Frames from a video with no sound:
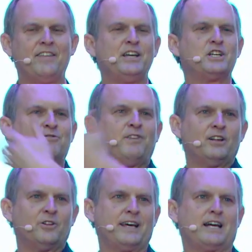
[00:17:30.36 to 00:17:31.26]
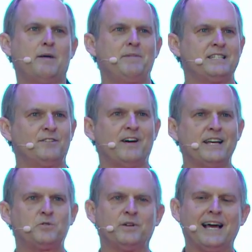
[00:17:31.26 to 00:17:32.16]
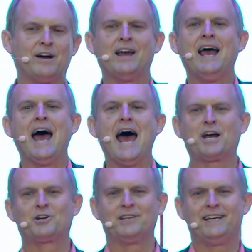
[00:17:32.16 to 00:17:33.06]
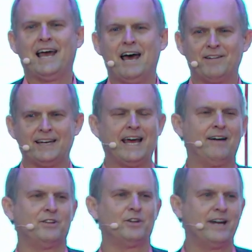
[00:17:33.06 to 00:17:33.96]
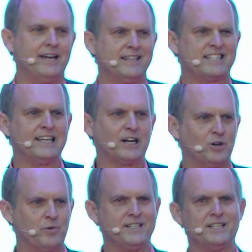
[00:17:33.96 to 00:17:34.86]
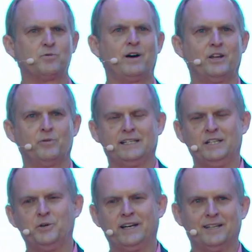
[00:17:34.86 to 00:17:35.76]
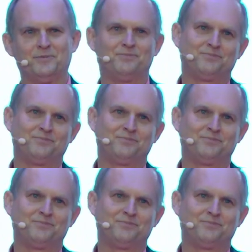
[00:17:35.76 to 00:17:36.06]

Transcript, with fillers: and they just follow that copy's advice without actually having to have in their head the cynical reasons why they're really doing it.